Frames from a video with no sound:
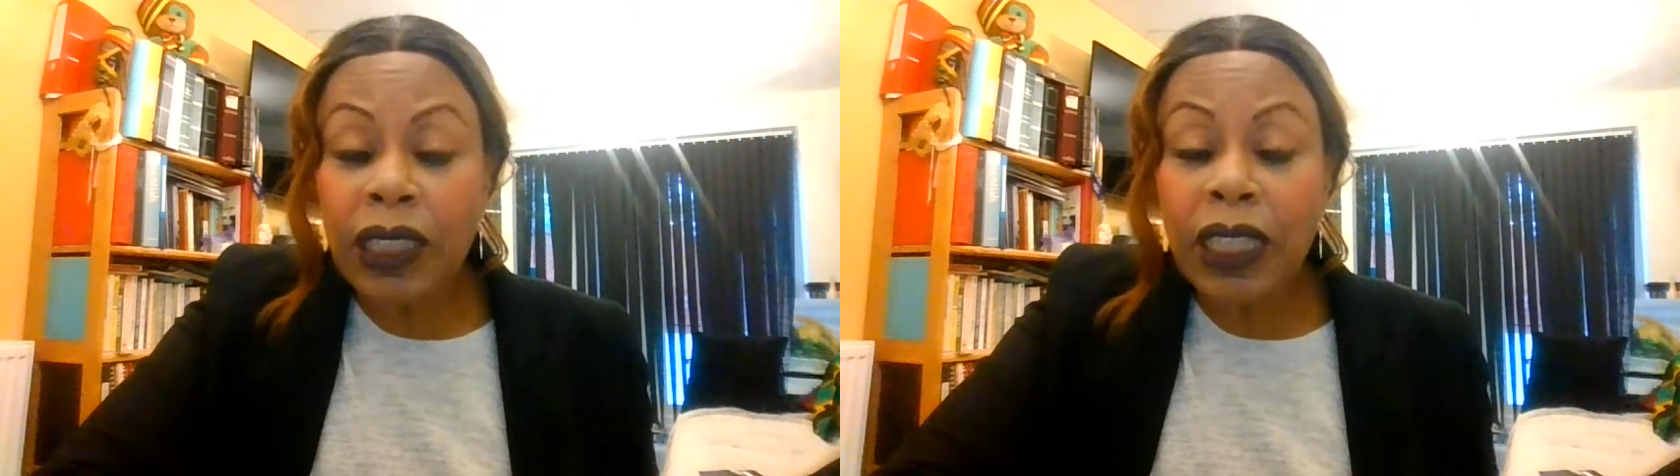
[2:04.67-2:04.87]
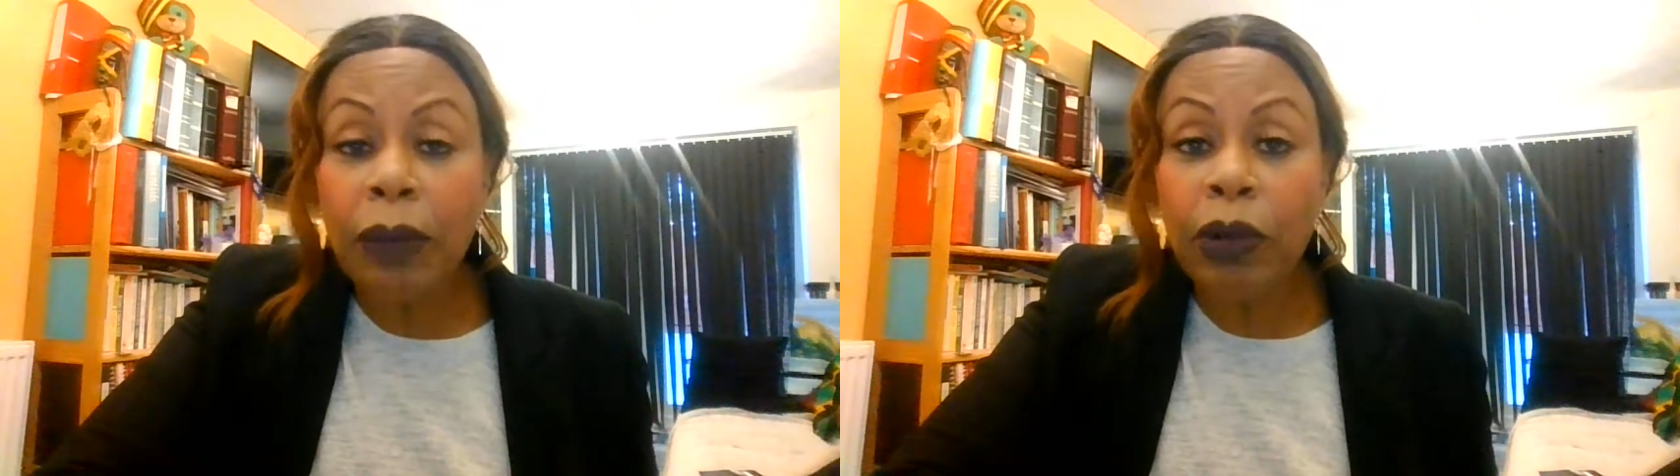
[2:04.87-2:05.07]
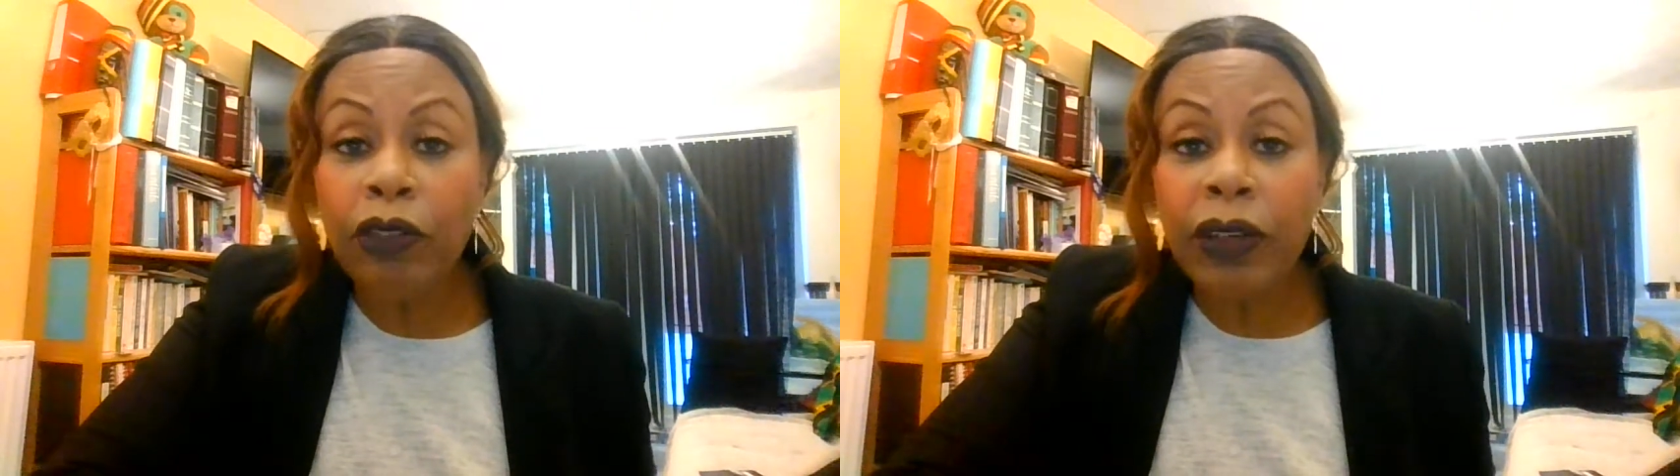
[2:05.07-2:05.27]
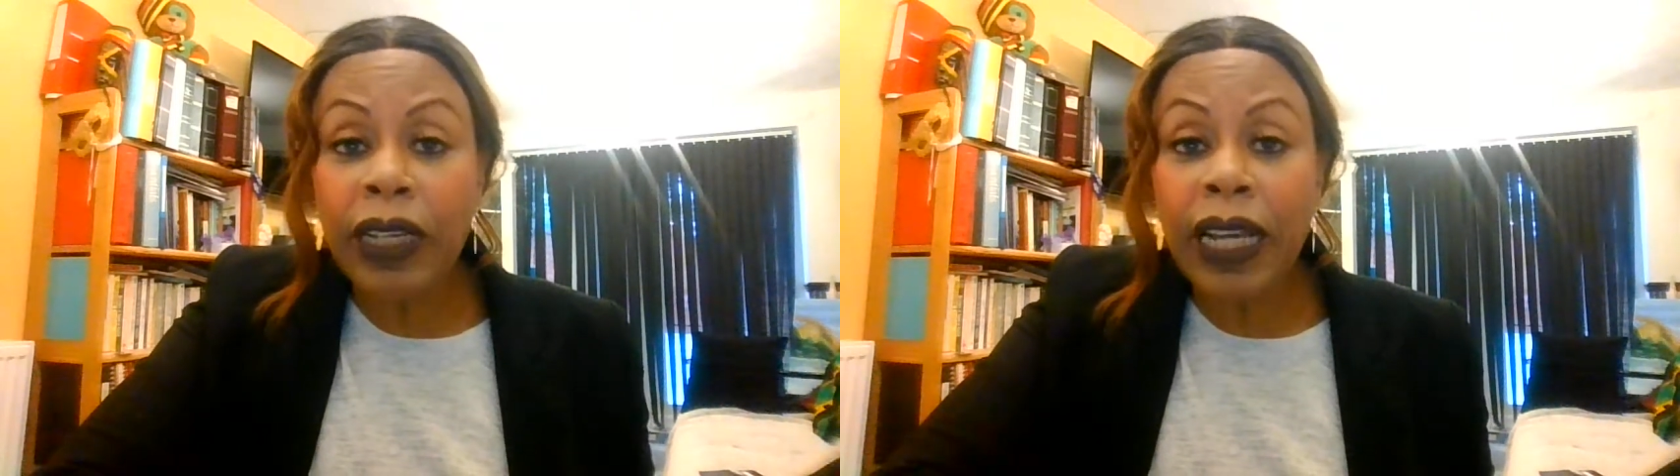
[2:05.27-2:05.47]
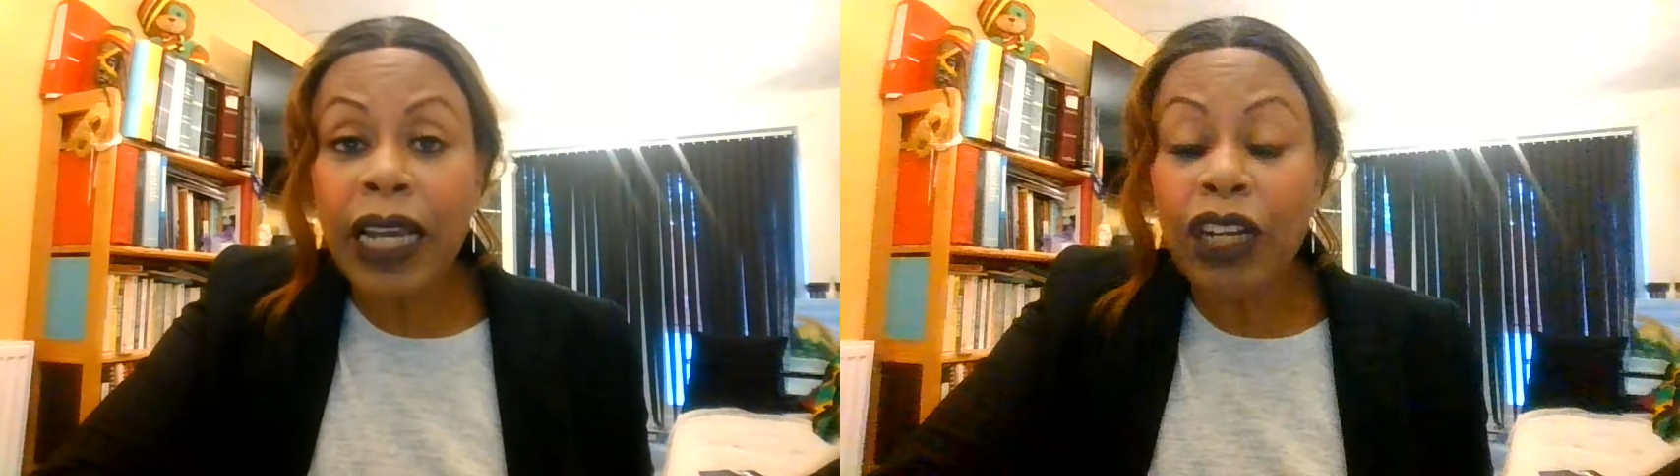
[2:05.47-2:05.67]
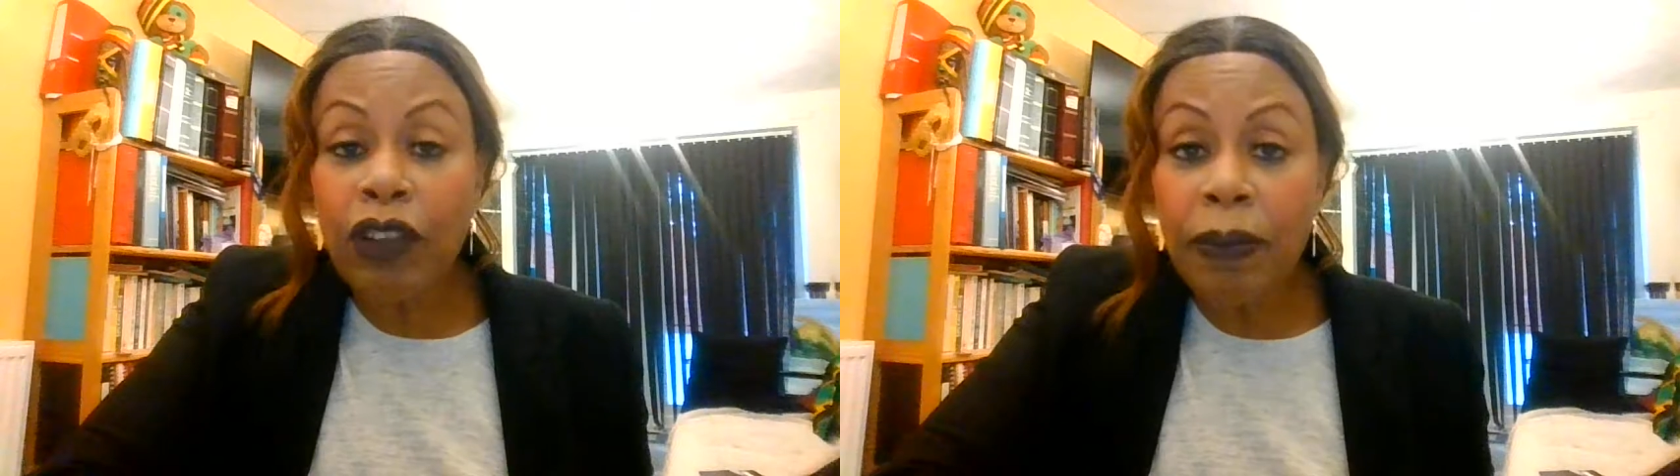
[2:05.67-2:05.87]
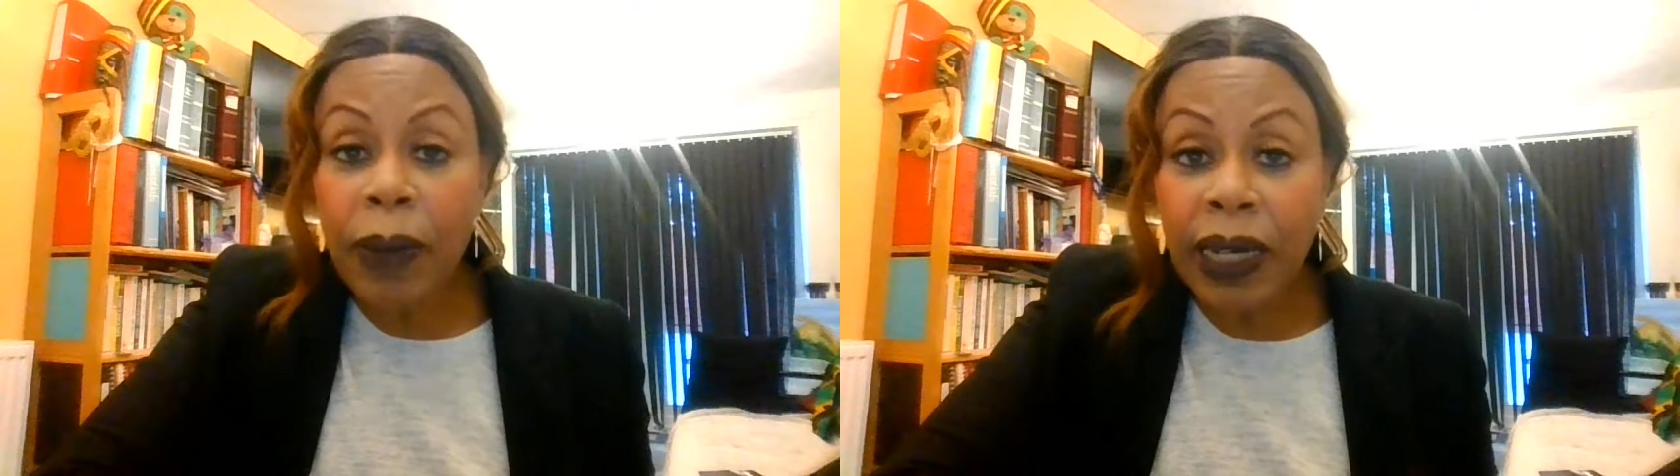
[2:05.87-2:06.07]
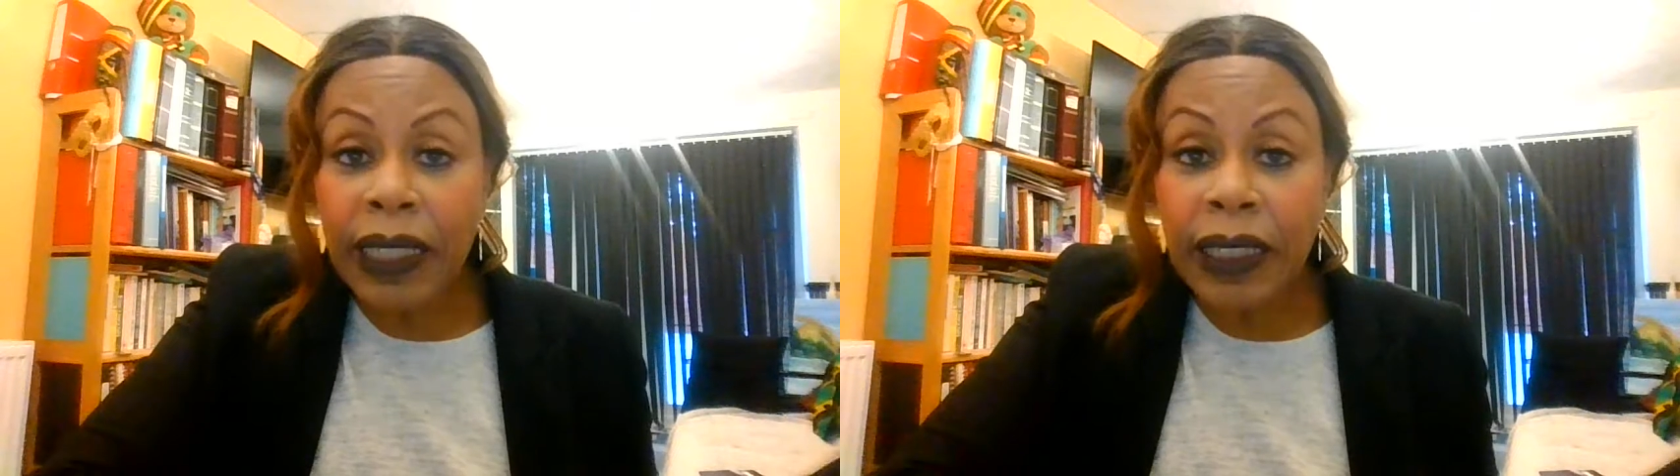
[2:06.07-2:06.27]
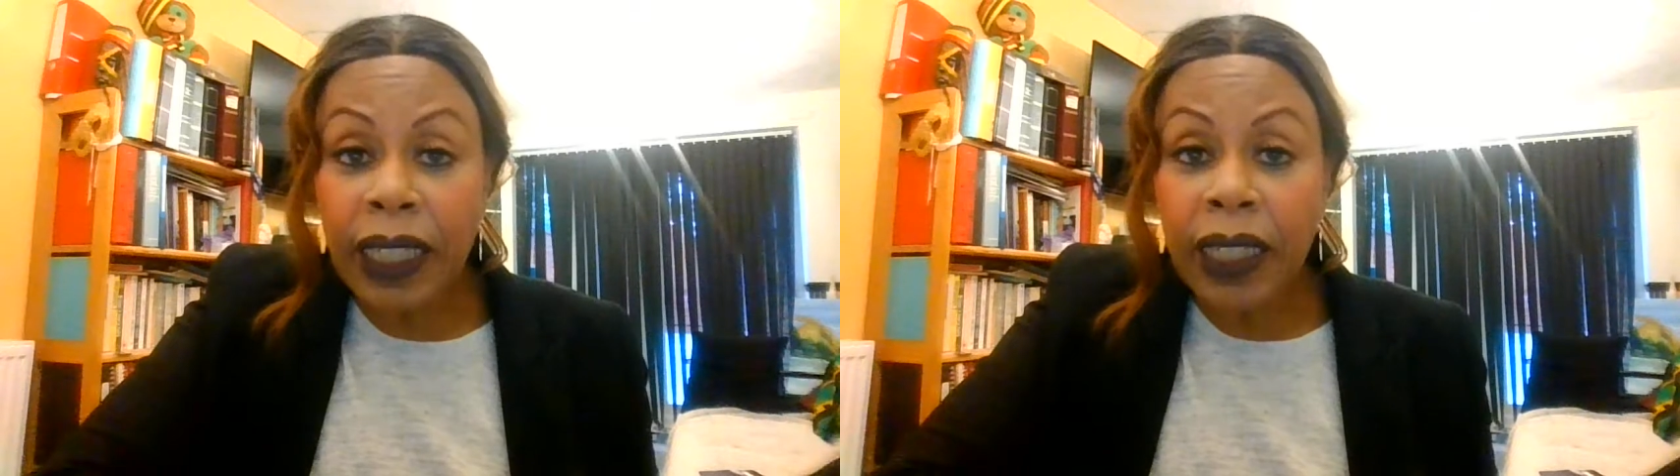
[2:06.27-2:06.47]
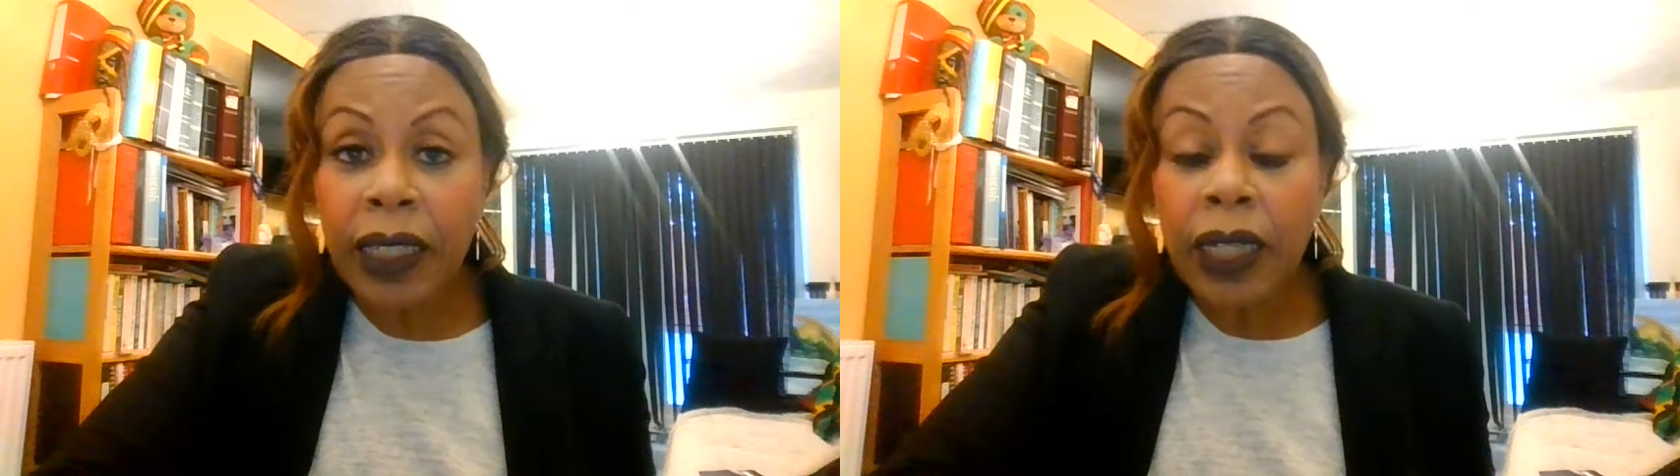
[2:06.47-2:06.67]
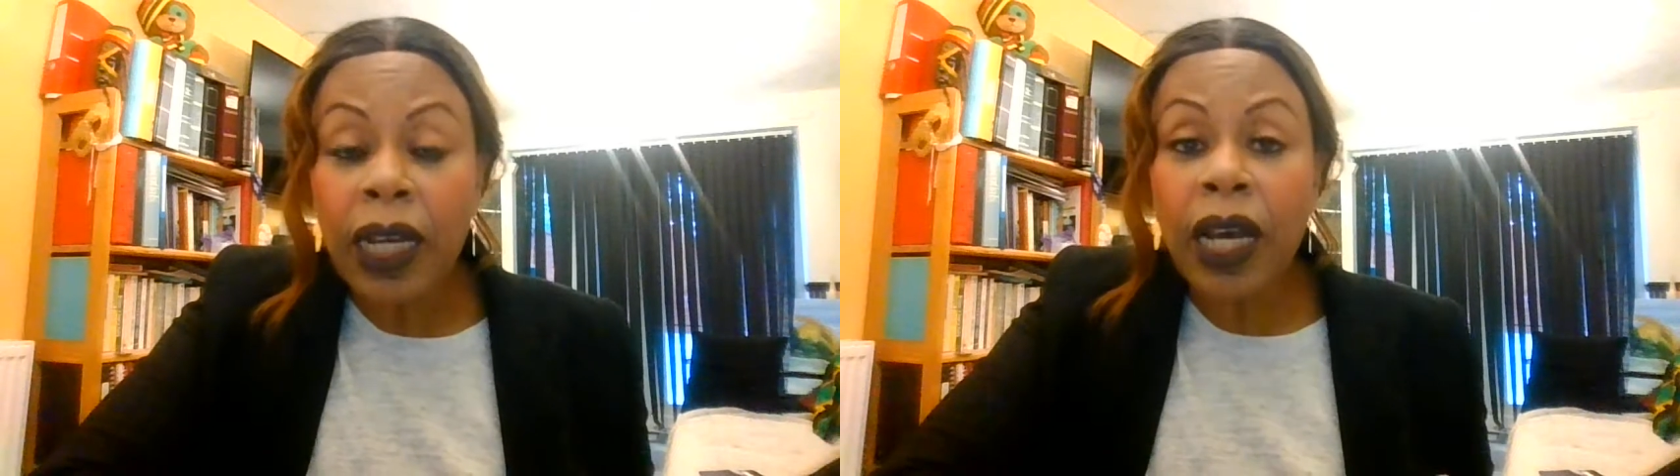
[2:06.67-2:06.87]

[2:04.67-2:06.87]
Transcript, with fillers: summary and a reminder.